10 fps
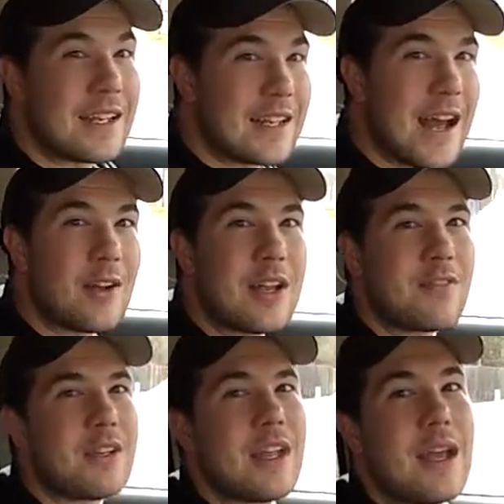in and out
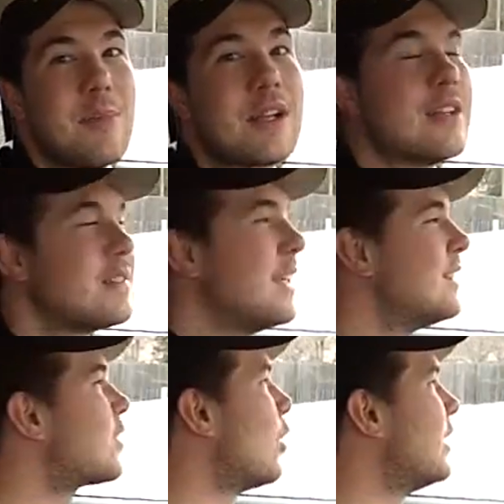every day because
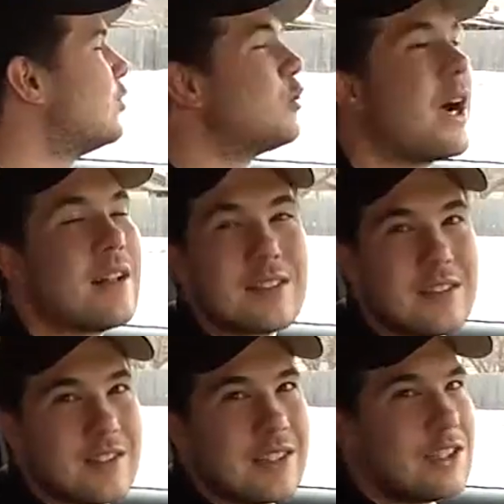it's going to
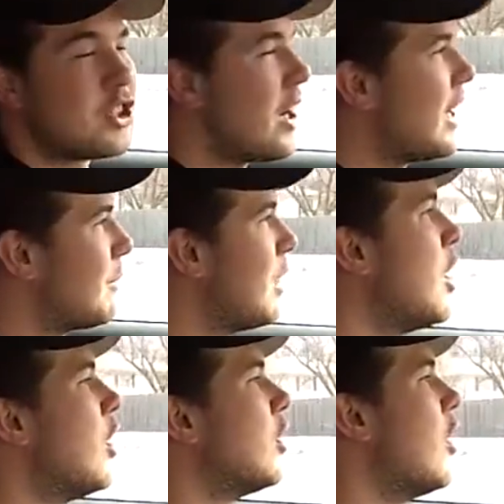constantly chime
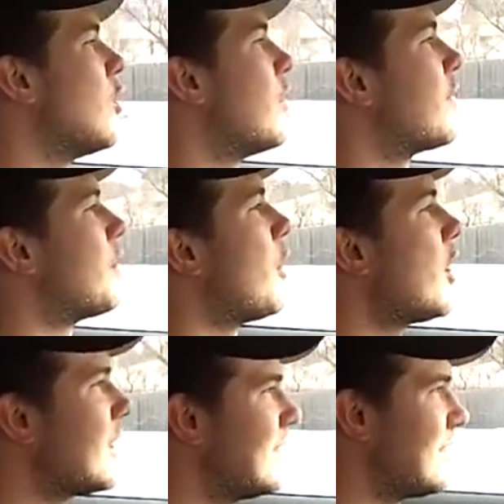along with the
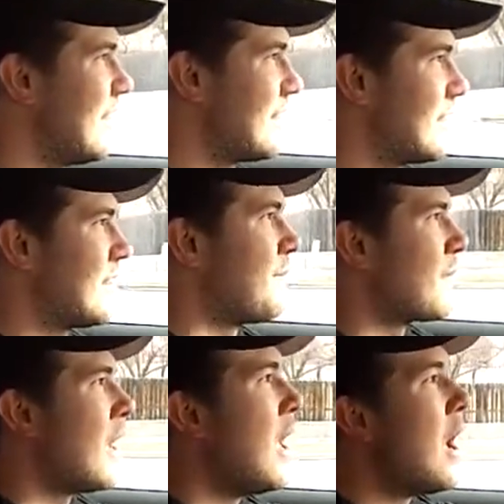park assist.
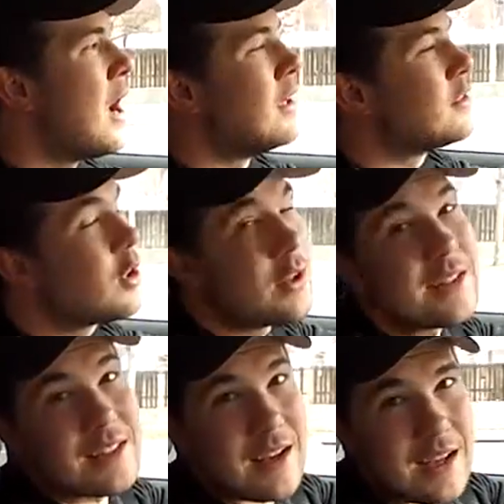So
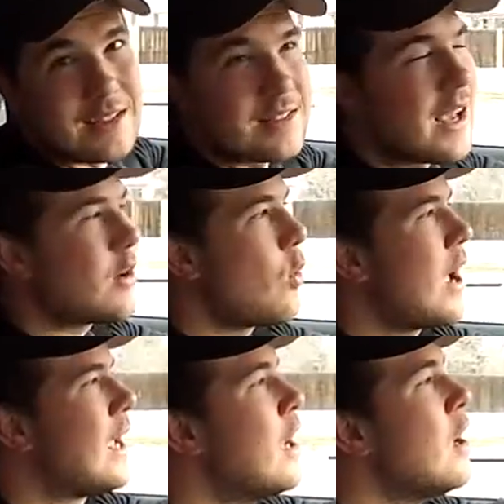that's a nice
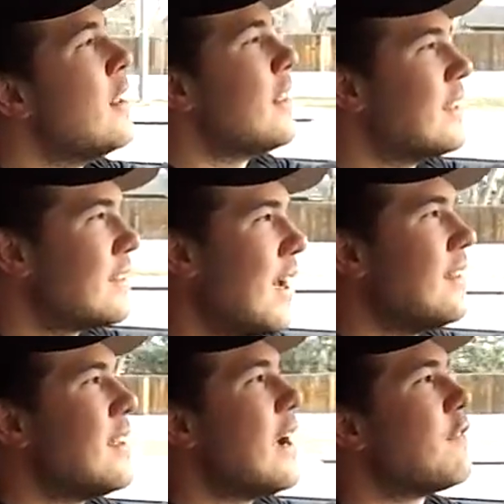segue. This
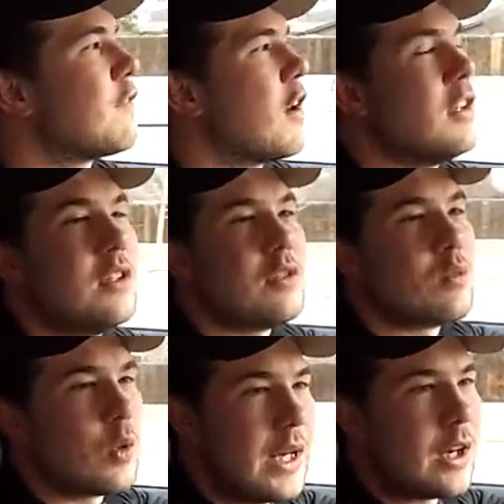does have front
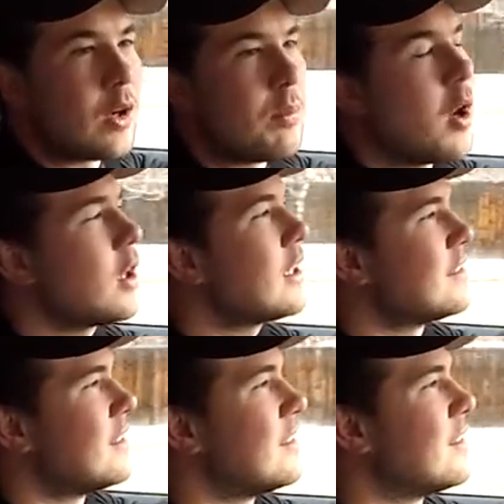and rear park
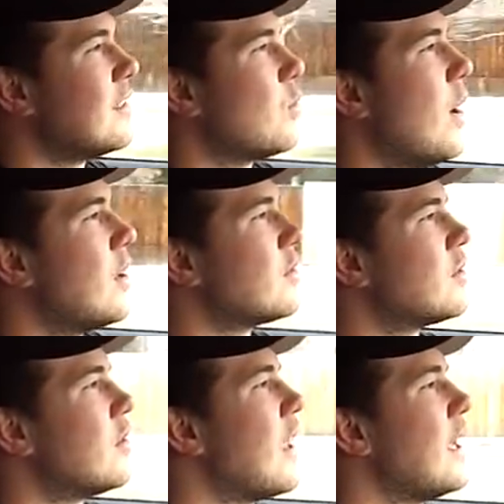assist as well
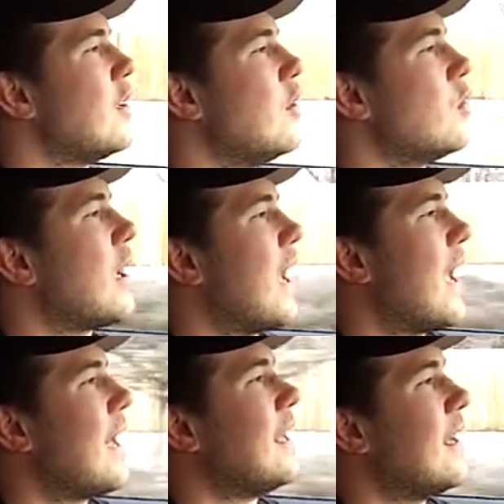so that you
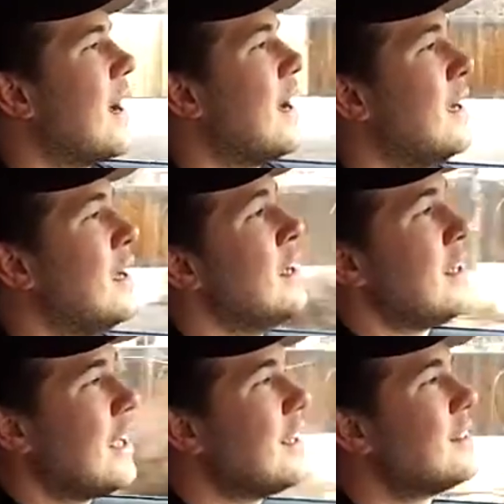can
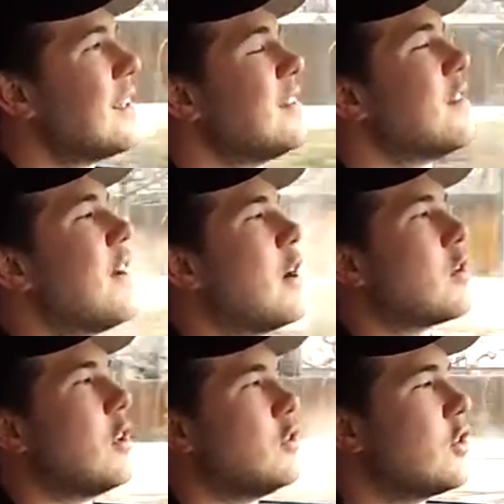get a sense of how
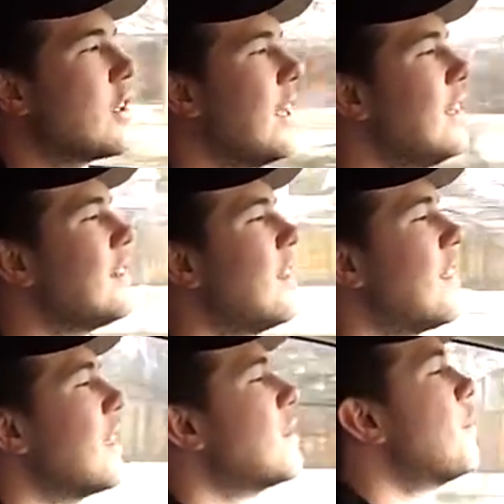close you're getting to
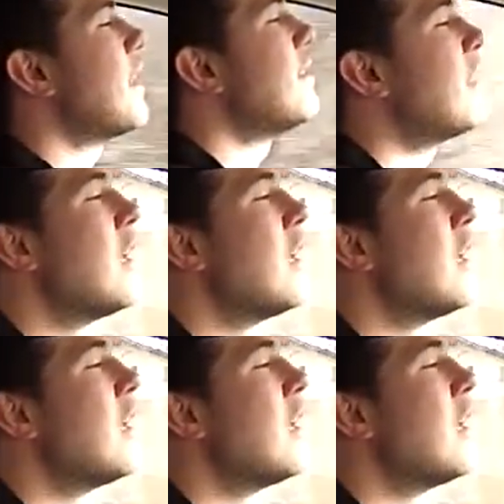things, because